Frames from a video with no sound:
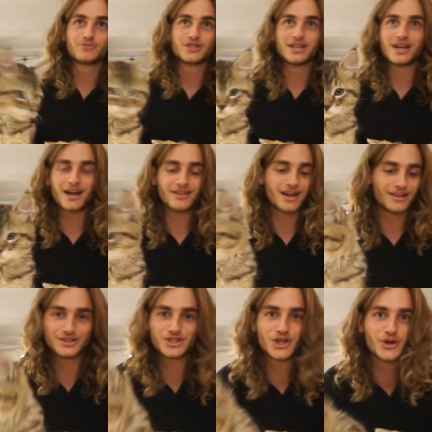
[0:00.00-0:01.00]
ta-da! Now
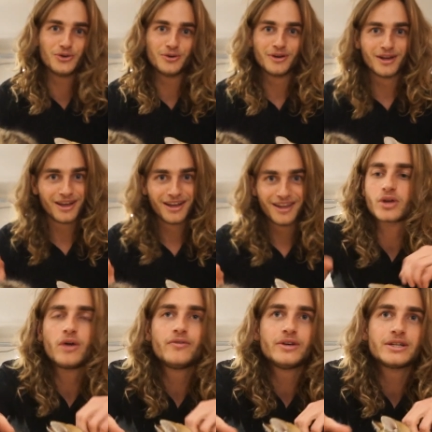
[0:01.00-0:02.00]
there's two.
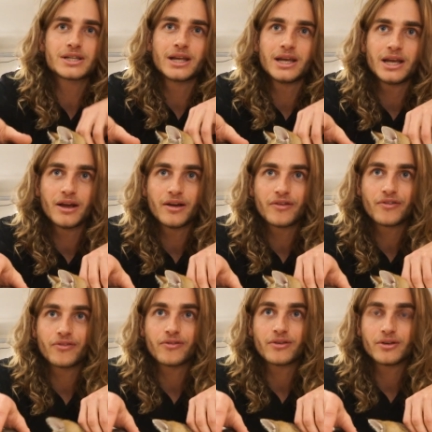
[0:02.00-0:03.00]
Obviously, if
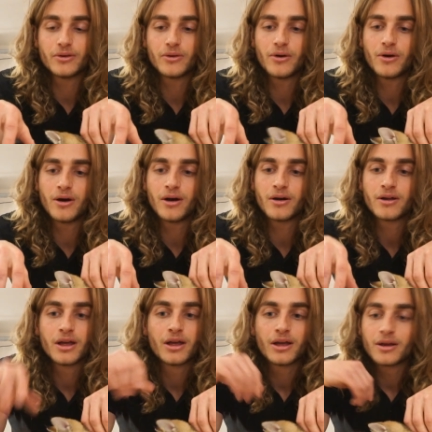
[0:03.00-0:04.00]
you're
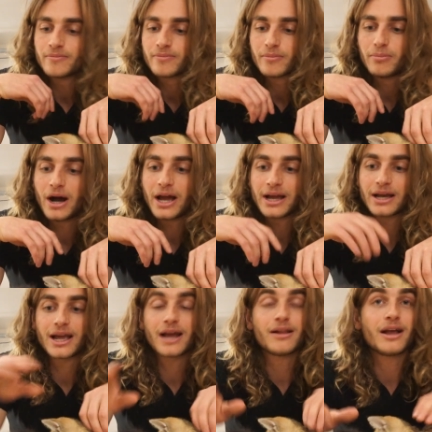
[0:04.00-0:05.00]
buying a
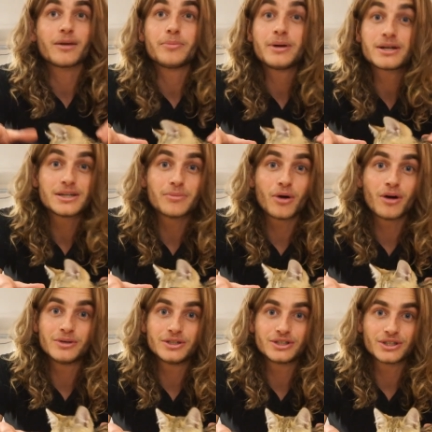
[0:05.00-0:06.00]
cat like a Pixie Bob,
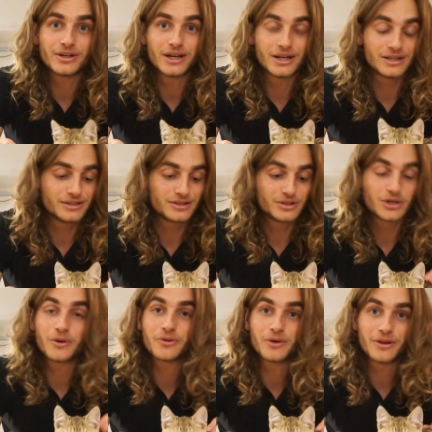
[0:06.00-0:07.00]
which is $2,000
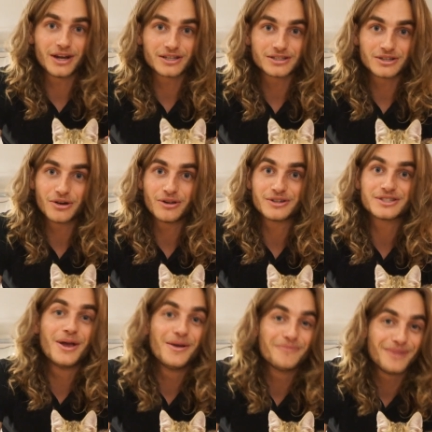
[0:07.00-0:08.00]
or
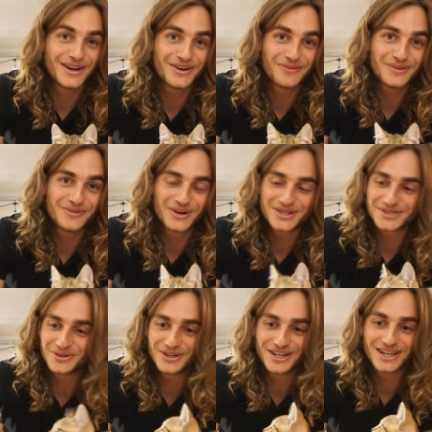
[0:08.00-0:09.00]
$3,000, it may not be
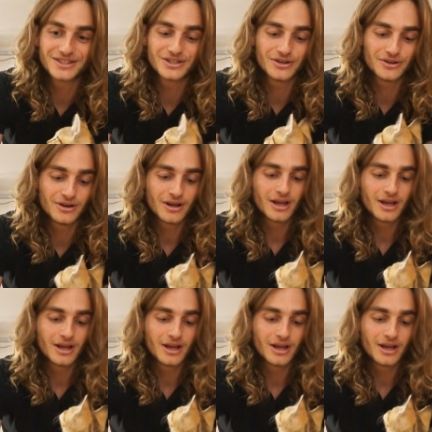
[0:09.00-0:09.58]
possible to get two.